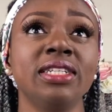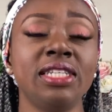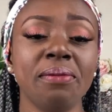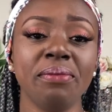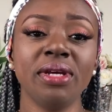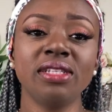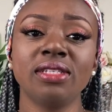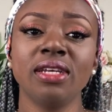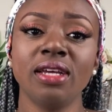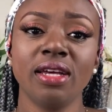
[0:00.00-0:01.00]
They
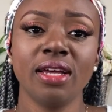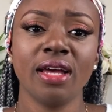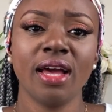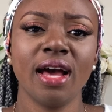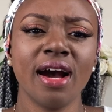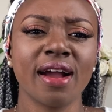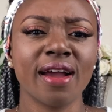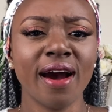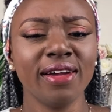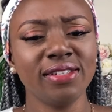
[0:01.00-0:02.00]
meet a
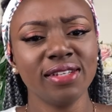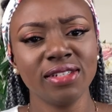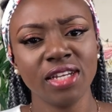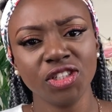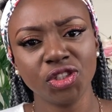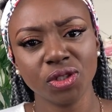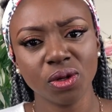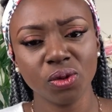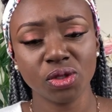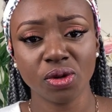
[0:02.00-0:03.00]
guardian
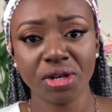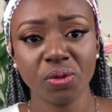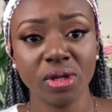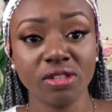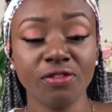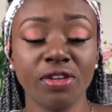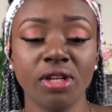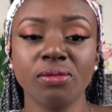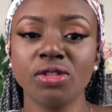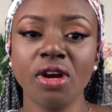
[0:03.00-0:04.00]
angel who is already waiting for
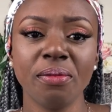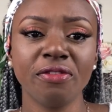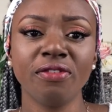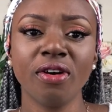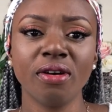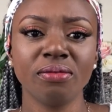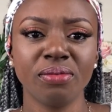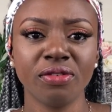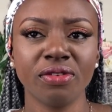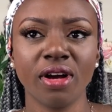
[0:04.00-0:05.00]
them.
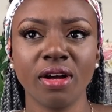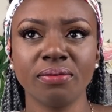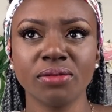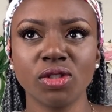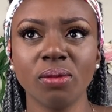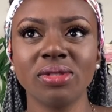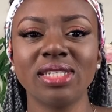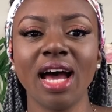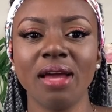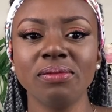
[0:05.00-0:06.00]

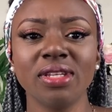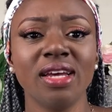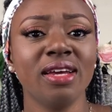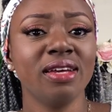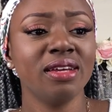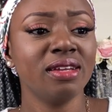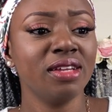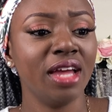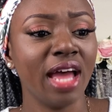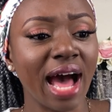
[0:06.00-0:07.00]
Sometimes
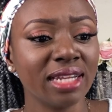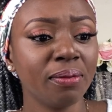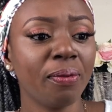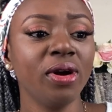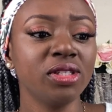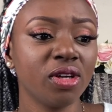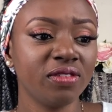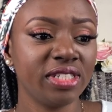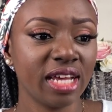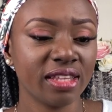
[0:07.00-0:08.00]
at the point
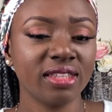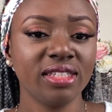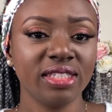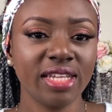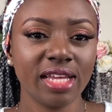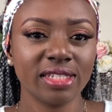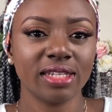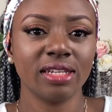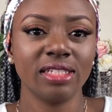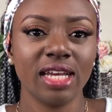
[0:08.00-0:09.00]
of death, there's
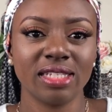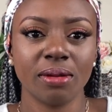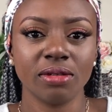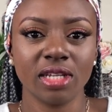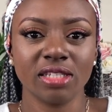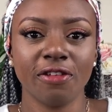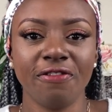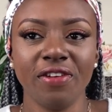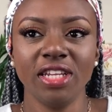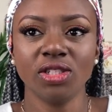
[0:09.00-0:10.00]
a
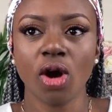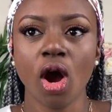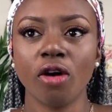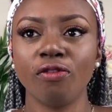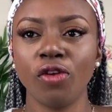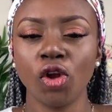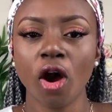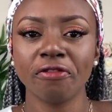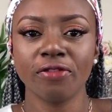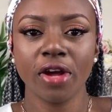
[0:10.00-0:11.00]
feeling of
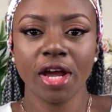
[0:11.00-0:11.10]
love